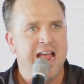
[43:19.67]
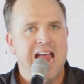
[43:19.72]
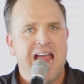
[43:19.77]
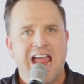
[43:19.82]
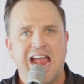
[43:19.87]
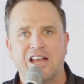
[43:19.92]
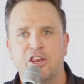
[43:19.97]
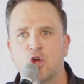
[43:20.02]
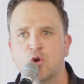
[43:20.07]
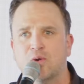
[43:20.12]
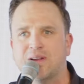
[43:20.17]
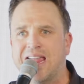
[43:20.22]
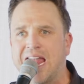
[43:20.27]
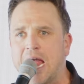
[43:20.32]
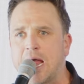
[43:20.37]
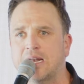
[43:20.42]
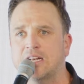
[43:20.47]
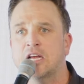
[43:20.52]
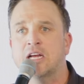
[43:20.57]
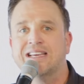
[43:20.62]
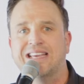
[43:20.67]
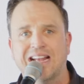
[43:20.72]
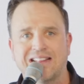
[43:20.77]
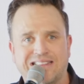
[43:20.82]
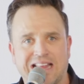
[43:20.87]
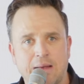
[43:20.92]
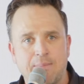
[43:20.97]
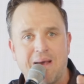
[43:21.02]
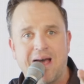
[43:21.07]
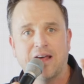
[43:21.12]
and you can't get
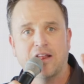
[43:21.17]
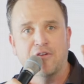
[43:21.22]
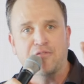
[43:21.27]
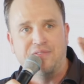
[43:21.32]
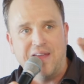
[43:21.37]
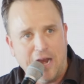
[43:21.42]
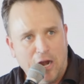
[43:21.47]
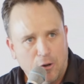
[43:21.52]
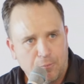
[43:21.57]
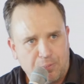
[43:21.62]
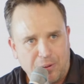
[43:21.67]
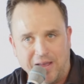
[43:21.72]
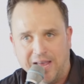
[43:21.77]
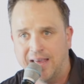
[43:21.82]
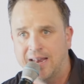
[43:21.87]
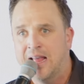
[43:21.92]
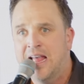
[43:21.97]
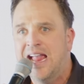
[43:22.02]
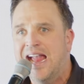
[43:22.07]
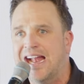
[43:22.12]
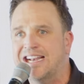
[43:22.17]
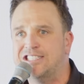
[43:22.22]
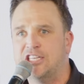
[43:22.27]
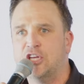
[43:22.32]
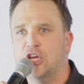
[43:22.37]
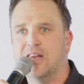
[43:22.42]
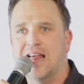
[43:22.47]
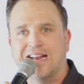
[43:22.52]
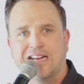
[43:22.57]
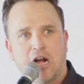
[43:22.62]
them out of their pit until
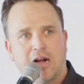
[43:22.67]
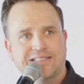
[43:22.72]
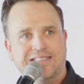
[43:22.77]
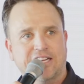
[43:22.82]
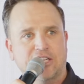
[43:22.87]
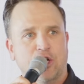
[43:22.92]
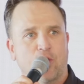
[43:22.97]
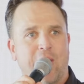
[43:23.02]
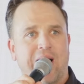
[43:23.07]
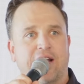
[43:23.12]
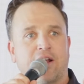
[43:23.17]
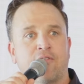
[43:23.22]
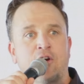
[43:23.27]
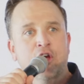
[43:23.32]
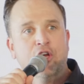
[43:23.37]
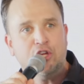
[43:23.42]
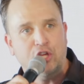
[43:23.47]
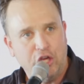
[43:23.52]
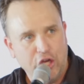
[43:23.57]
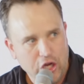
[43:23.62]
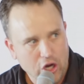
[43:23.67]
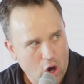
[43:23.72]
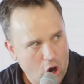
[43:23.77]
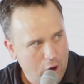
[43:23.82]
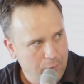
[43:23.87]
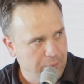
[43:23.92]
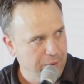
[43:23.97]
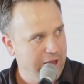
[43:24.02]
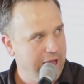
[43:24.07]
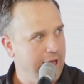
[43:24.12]
you let God get you out of your
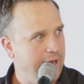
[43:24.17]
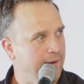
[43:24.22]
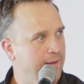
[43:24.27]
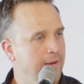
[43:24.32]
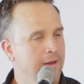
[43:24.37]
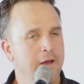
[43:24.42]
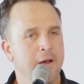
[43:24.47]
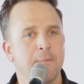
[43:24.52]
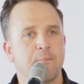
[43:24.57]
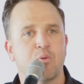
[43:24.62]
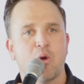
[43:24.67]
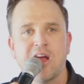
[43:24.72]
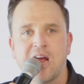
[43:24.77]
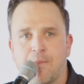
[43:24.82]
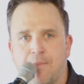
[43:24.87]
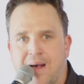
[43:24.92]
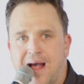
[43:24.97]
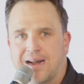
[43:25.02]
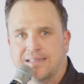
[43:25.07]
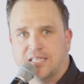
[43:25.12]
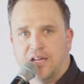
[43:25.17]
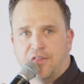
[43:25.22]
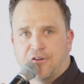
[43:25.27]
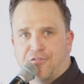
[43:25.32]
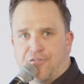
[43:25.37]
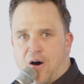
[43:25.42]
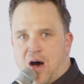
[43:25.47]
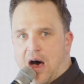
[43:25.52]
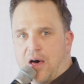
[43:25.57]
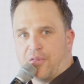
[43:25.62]
pit. Bring them back to the
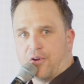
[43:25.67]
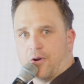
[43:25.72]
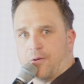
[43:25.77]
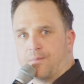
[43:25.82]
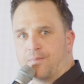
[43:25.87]
Father.